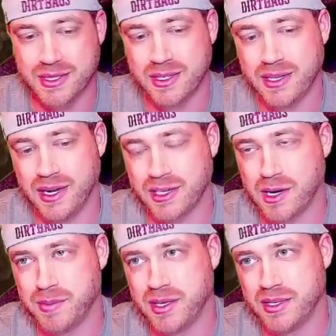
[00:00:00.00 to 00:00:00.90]
and
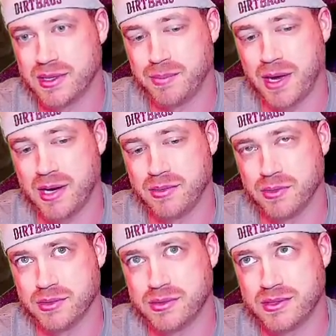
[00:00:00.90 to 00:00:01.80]
come in at the bottom
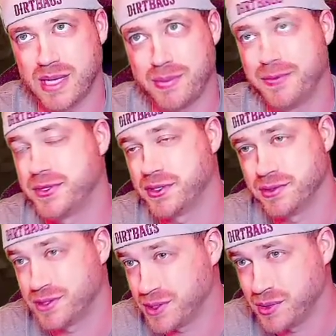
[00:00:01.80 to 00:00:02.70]
or top of
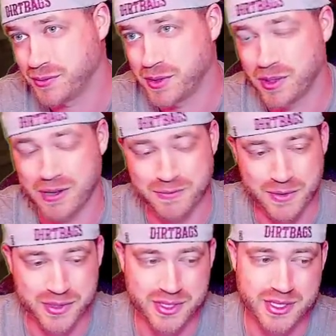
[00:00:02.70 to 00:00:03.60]
turn two if you don't have
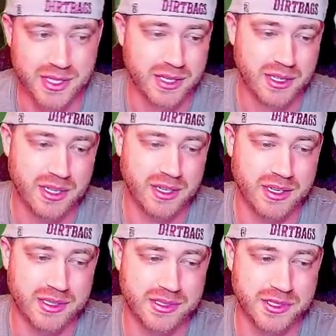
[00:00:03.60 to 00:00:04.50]
first
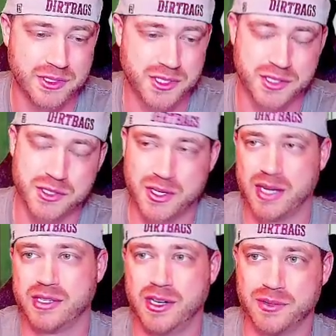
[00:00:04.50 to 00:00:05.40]
uh, to, just to try
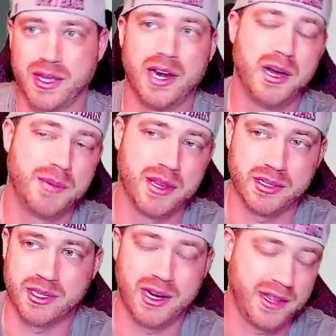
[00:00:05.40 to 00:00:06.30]
and you know get up and then
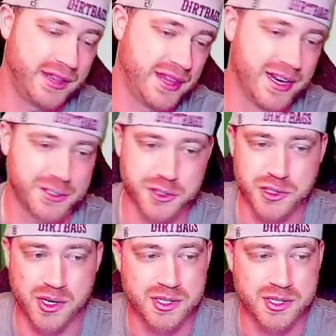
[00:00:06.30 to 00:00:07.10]
get that, that extra charge